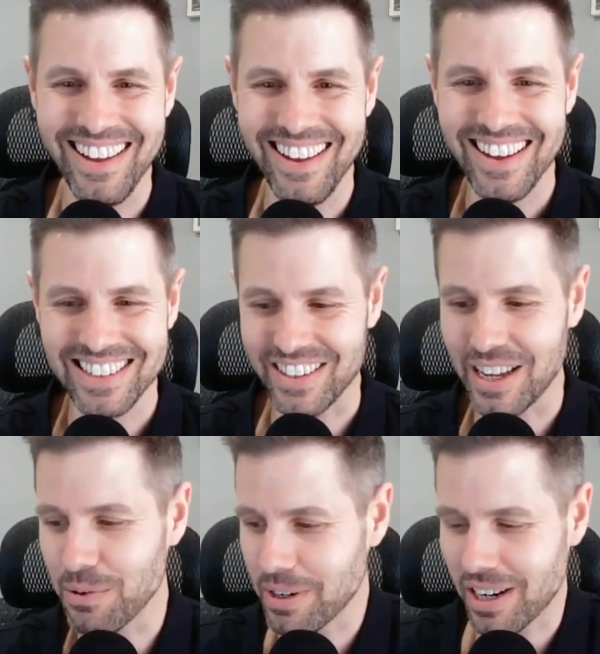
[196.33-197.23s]
So they
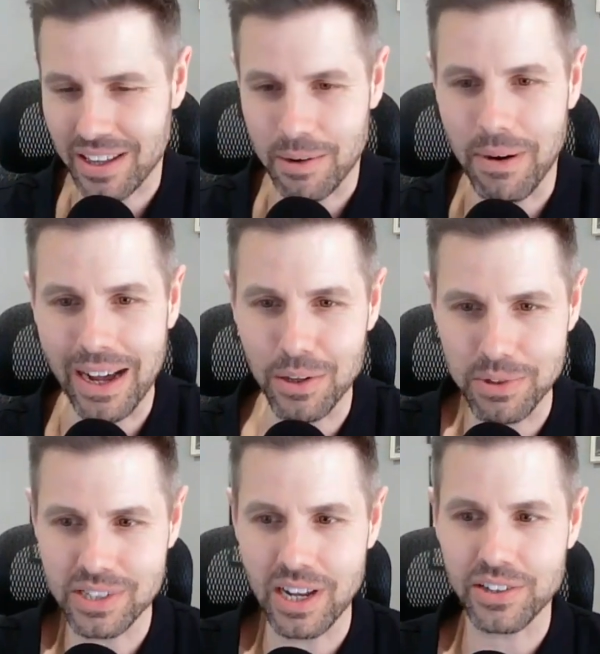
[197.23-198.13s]
were predicting a mild
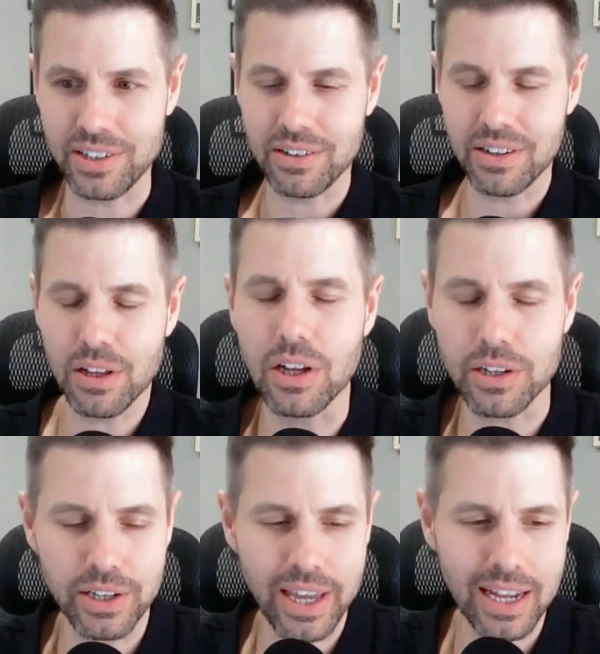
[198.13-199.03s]
recession. Look,
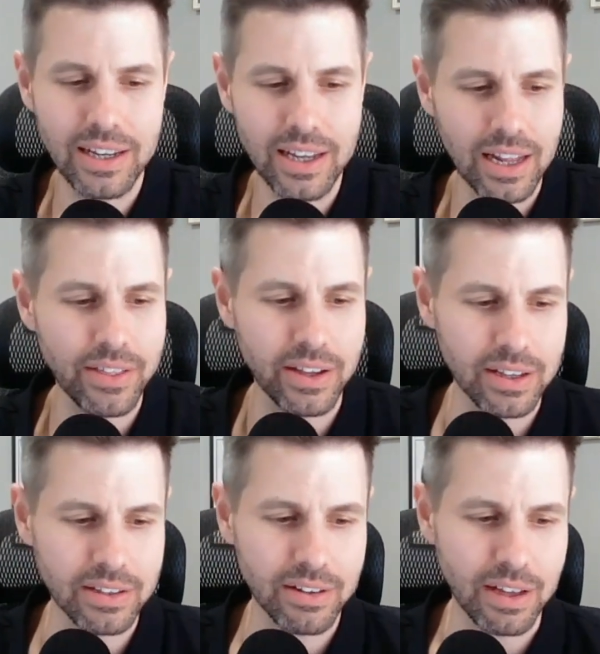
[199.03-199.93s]
you can't take anything
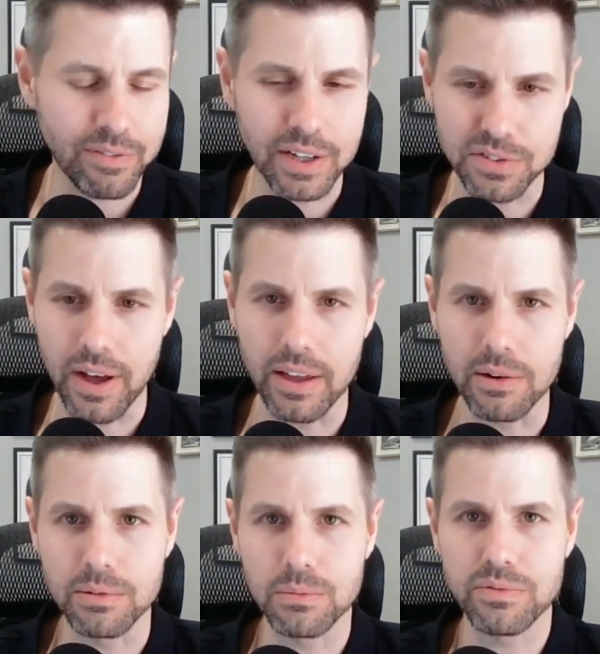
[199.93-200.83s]
at face value
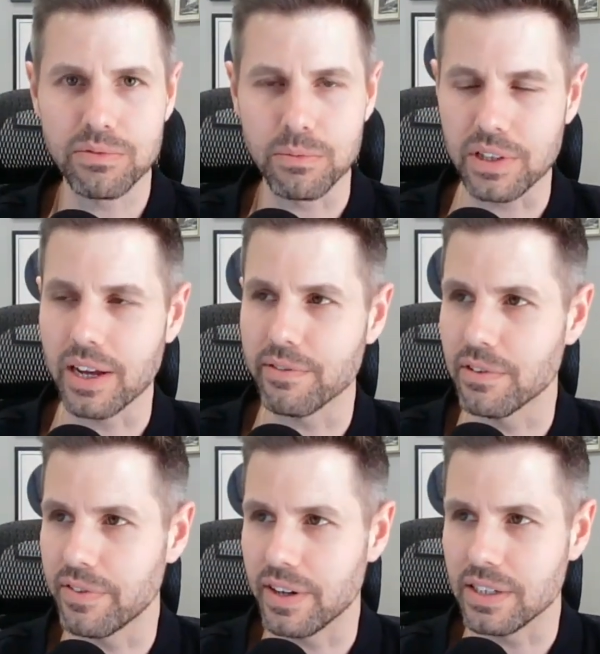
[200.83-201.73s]
from what the
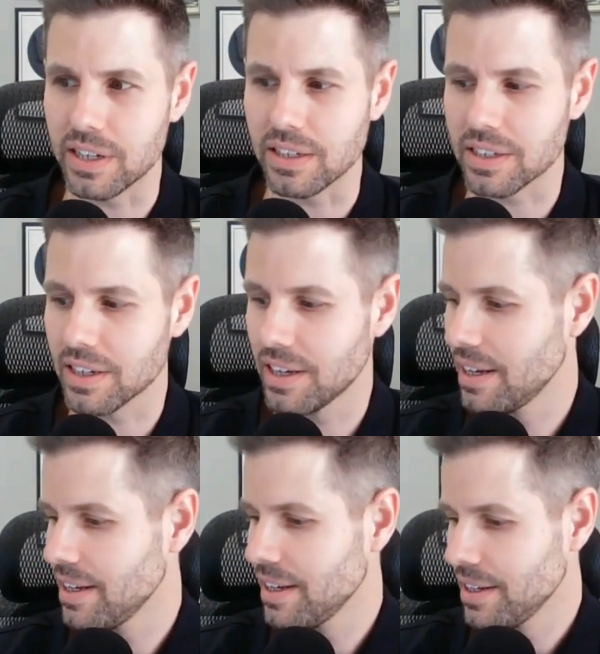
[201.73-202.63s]
Fed says.
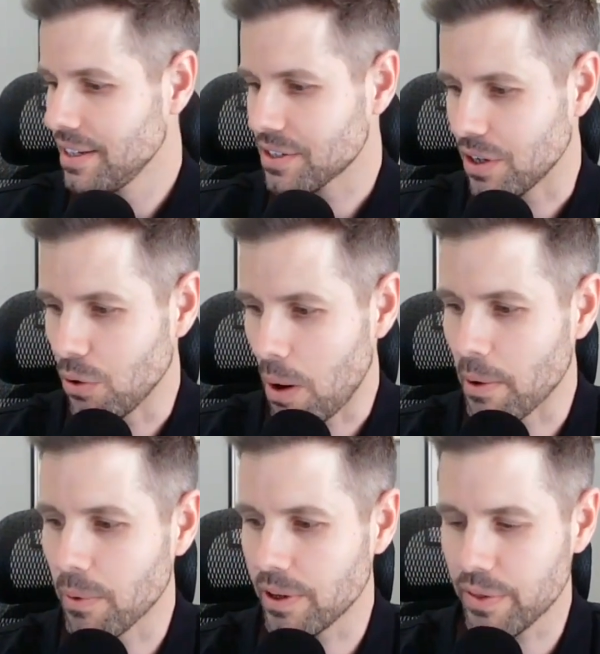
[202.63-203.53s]
So, I mean,
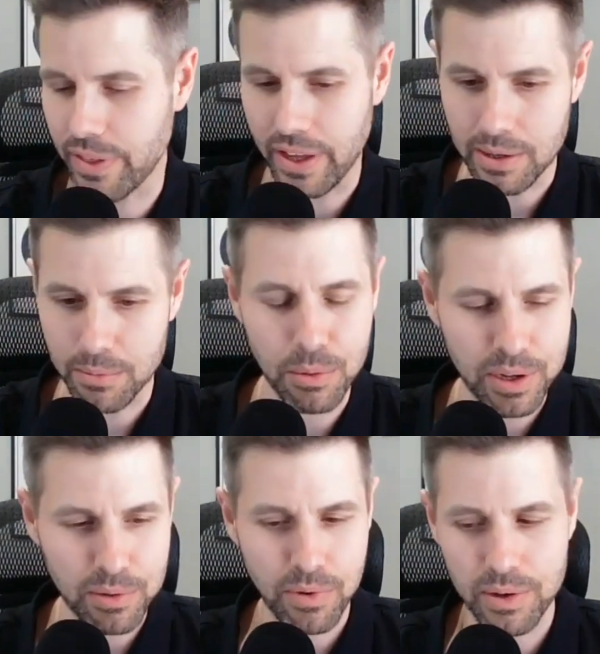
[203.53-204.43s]
what do you think?
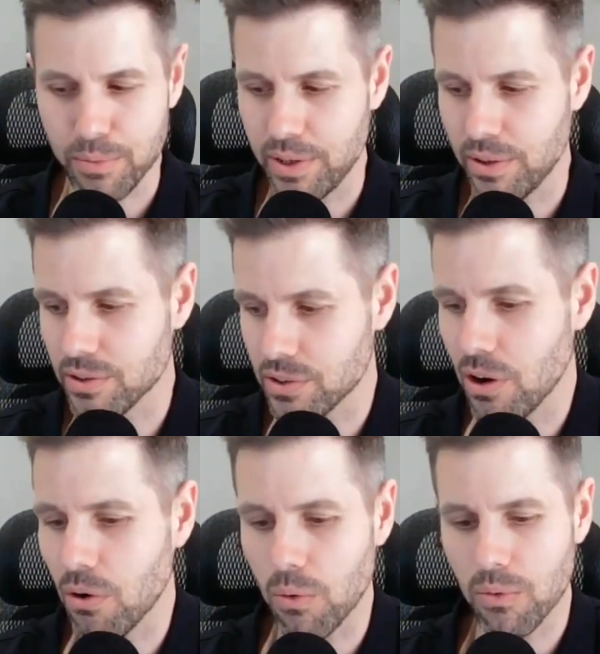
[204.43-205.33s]

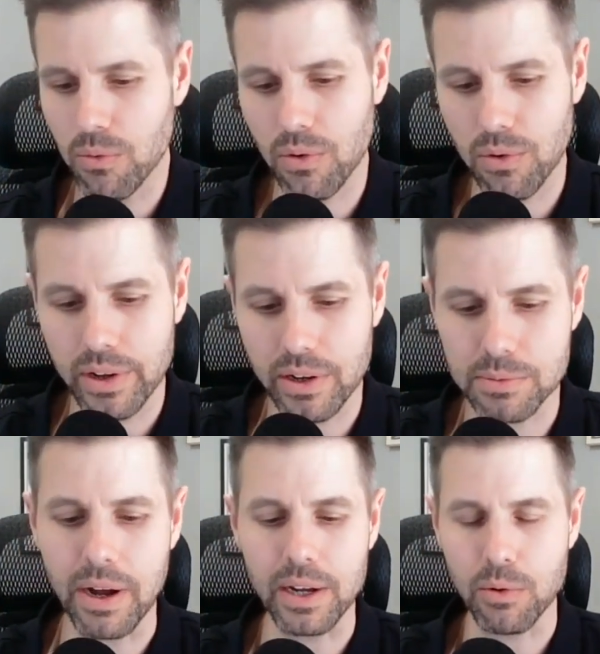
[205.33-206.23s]
Here's
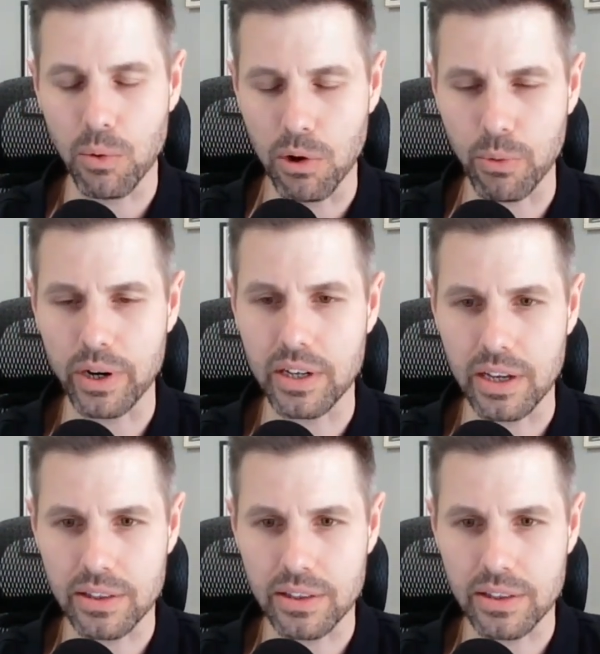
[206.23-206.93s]
my real quick take.